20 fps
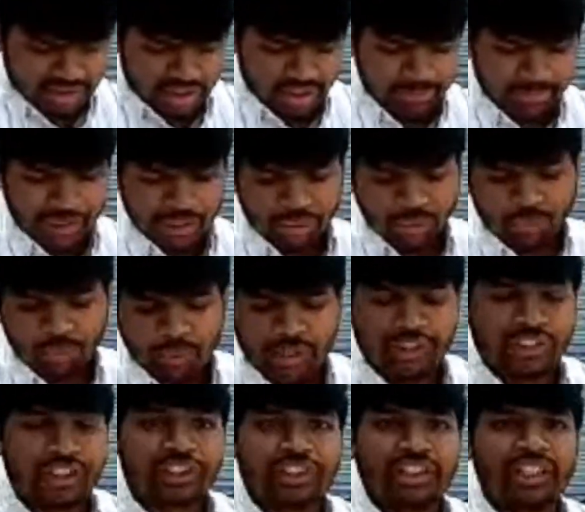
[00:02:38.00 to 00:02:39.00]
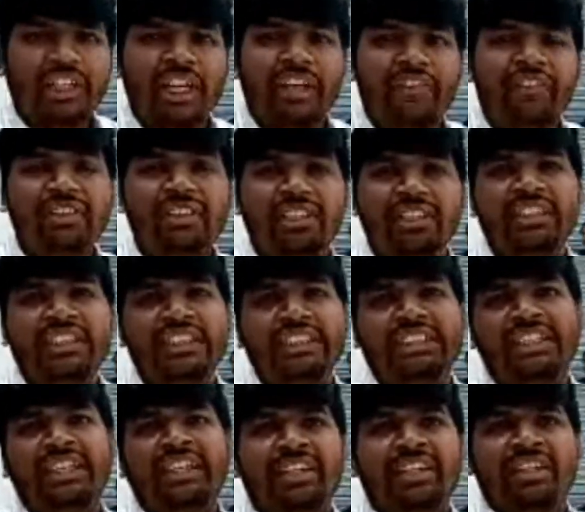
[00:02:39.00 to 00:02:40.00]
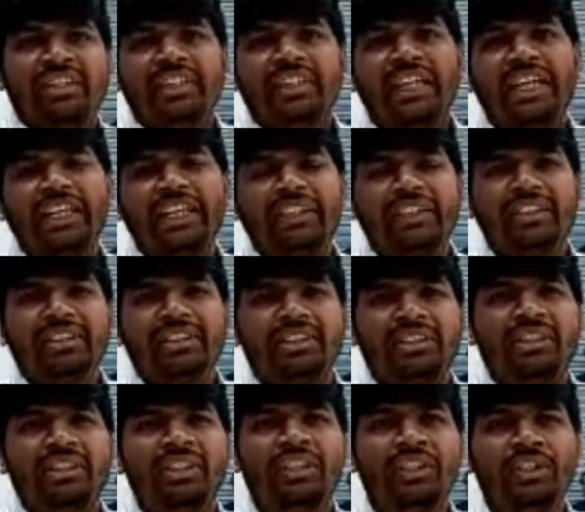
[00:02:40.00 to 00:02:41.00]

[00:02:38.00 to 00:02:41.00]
coming to quant section, I will suggest that uh,